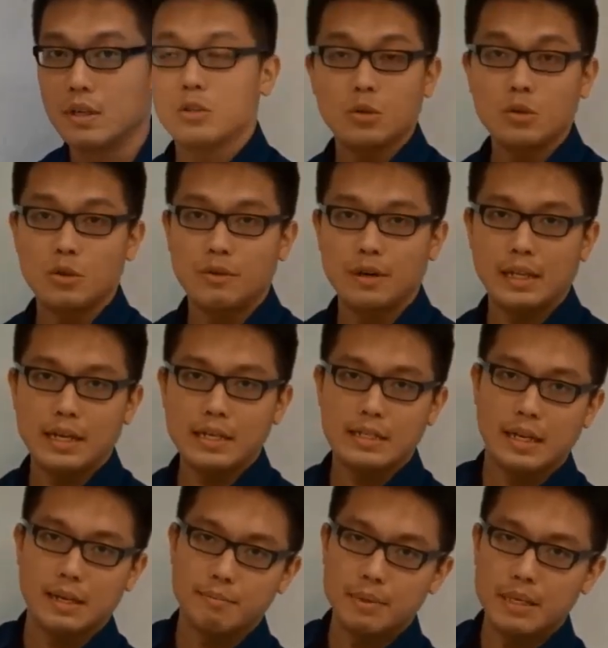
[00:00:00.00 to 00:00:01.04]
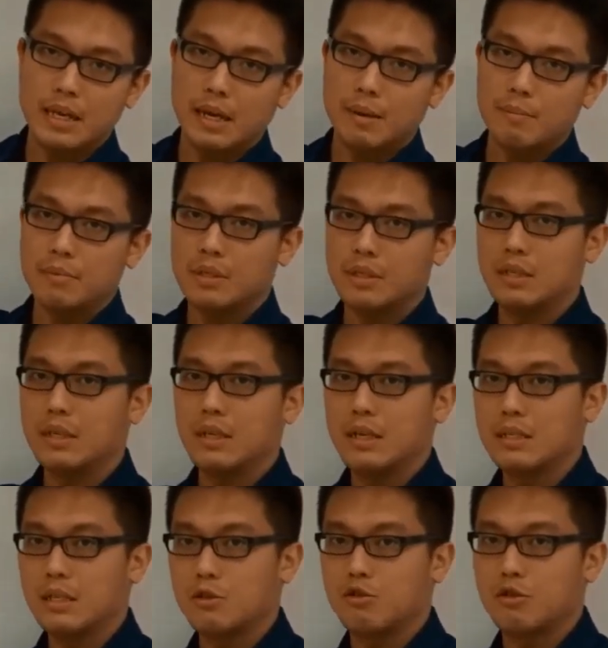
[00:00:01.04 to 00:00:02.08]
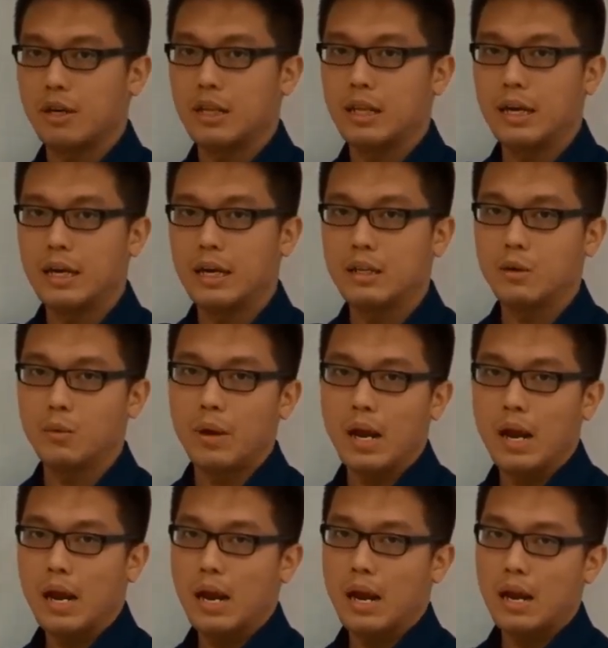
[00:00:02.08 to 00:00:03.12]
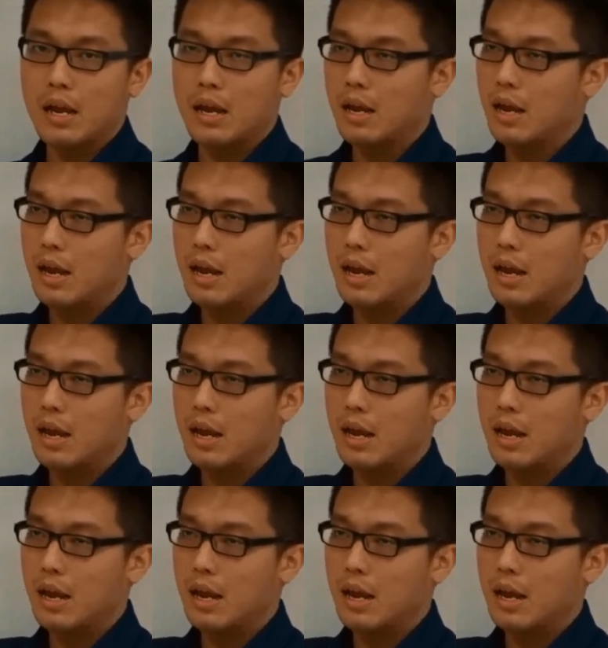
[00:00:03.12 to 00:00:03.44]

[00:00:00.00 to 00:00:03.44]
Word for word: So you realize that BMC is a straight line where